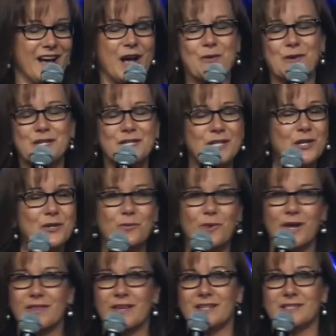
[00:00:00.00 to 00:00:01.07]
I want to tell you
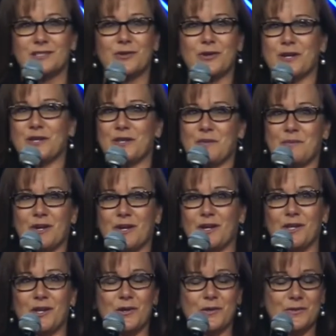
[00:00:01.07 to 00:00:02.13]
one last story and then I'm going to
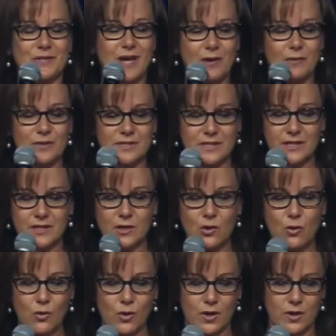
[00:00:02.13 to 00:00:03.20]
close. I was in
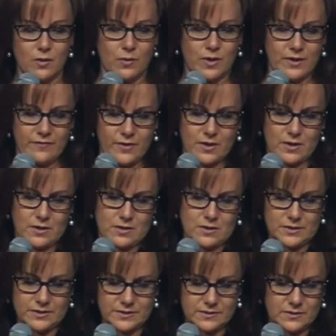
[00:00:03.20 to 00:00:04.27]
court. One of our
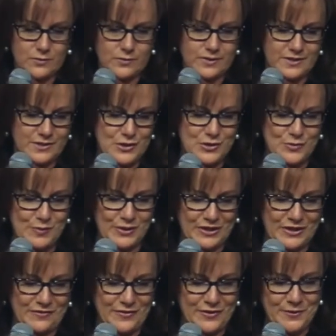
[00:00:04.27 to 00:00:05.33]
girls who was a new
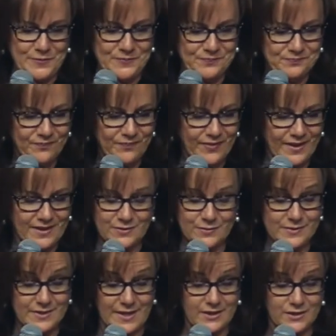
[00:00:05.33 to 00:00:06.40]
believer, this
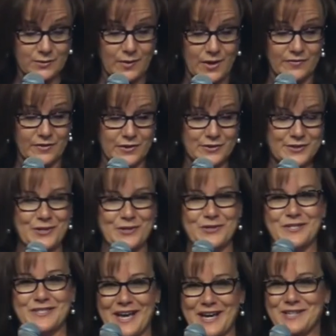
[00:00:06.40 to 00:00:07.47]
was like 12 years ago.
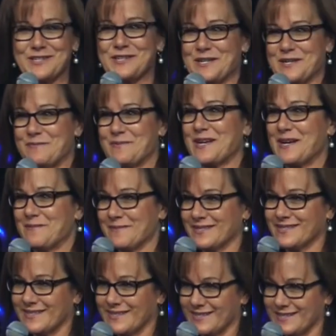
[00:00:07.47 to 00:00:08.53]
She's actually going to become a
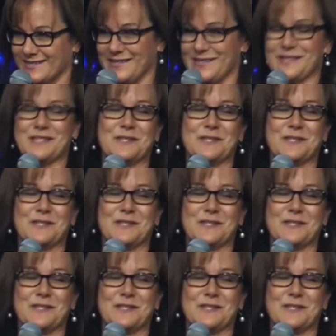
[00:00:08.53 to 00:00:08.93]
citizen this